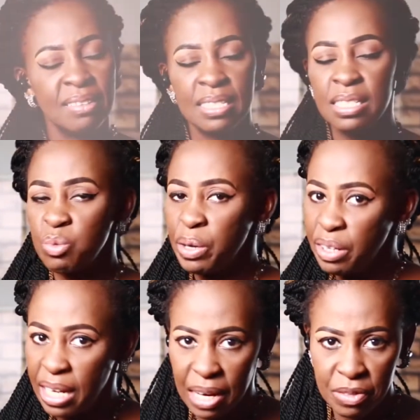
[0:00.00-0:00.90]
this is where
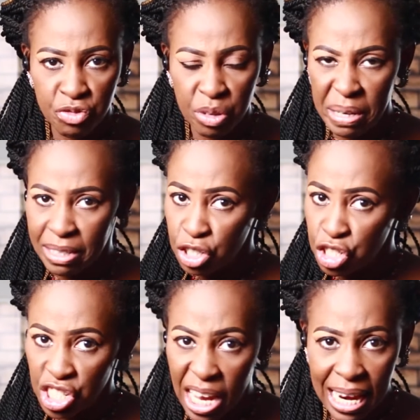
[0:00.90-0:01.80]
your live stream either
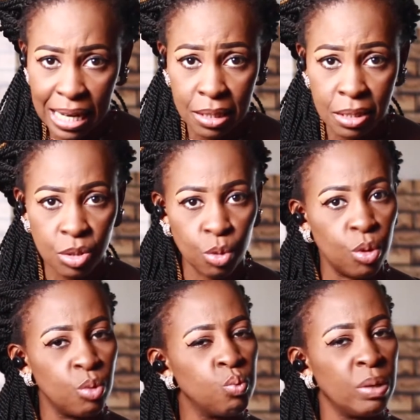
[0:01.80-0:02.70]
shines
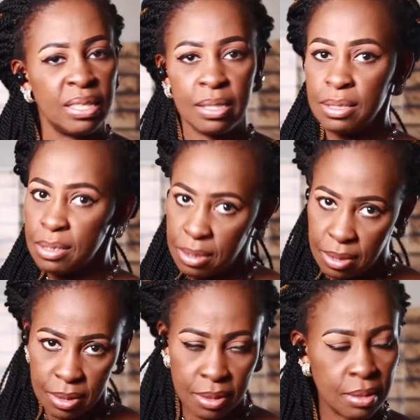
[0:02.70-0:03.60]
or
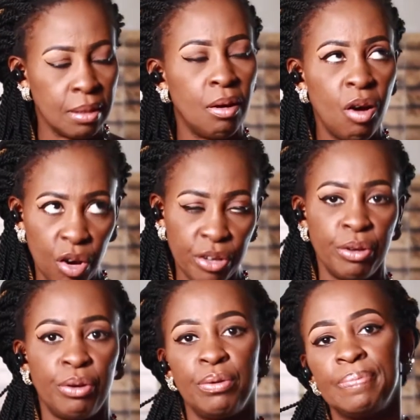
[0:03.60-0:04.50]
withers.
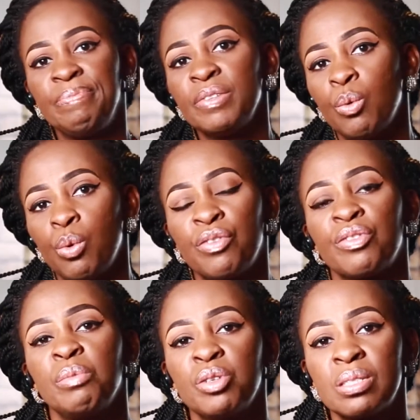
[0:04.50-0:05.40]
Audio, one of
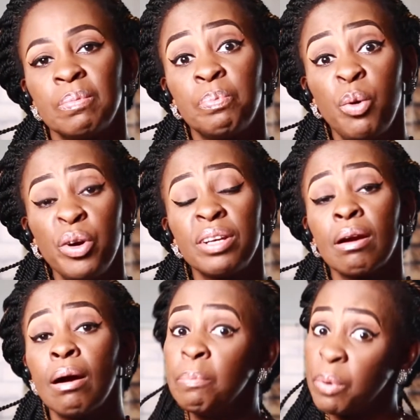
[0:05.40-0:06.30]
the most important
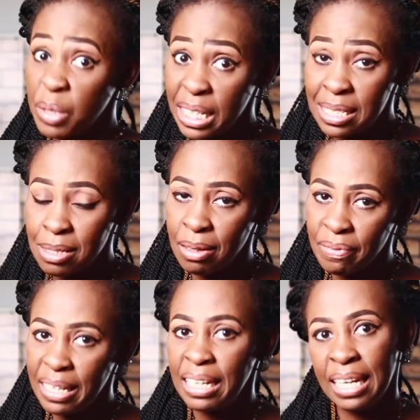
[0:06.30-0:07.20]
components
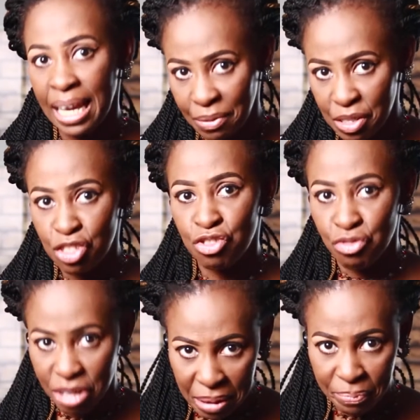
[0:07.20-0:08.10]
of a live
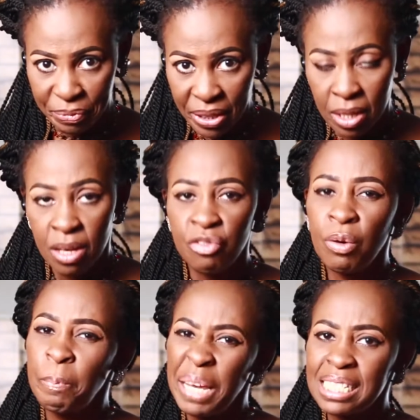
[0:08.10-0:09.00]
stream.
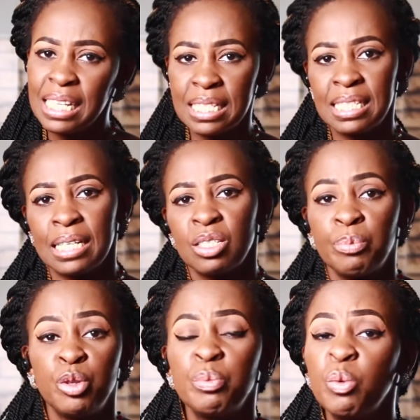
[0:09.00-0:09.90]
For basic
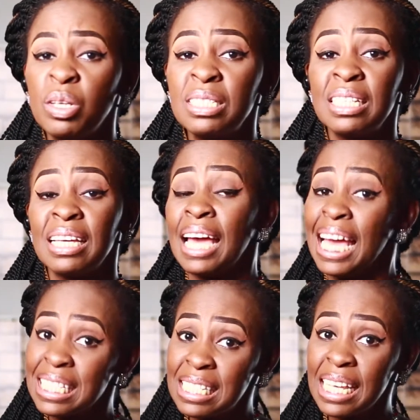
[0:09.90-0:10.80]
setup, you'll be wanting a
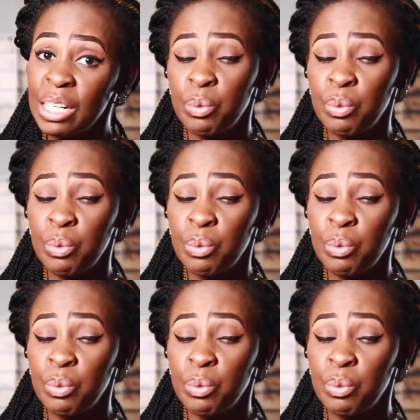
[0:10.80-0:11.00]
headset